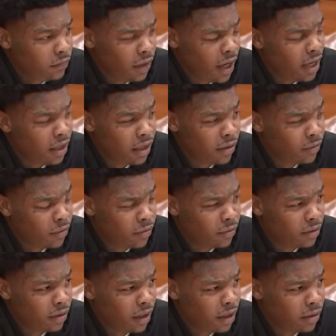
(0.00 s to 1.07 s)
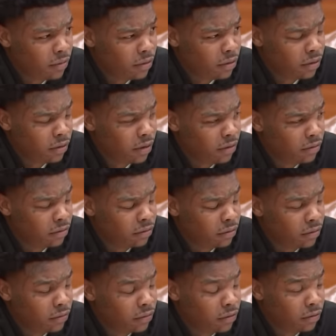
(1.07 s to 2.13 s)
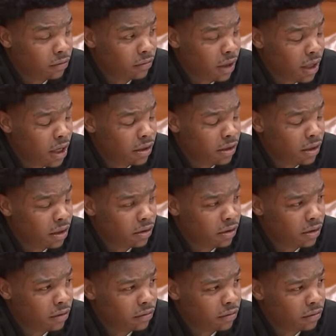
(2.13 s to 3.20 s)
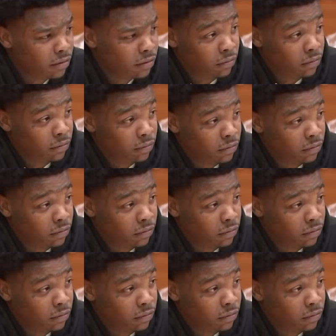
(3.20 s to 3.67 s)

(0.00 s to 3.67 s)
I can't remember the name of the store. It was a gas station, though.